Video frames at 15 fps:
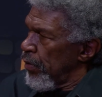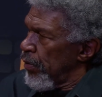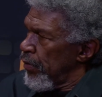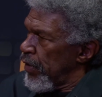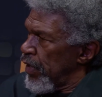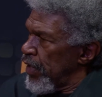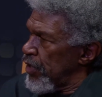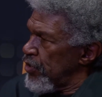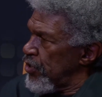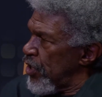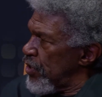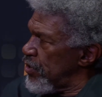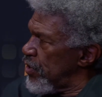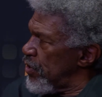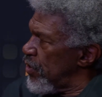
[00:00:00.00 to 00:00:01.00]
the
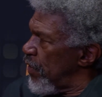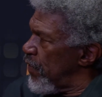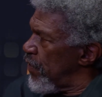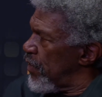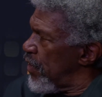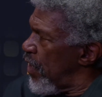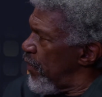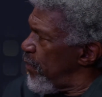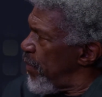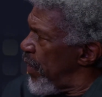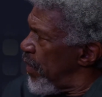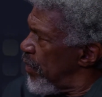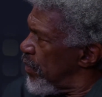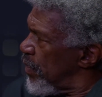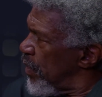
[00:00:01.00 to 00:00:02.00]
injustice of the death
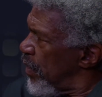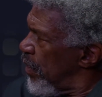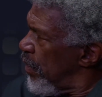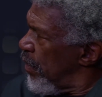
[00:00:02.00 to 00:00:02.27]
penalty,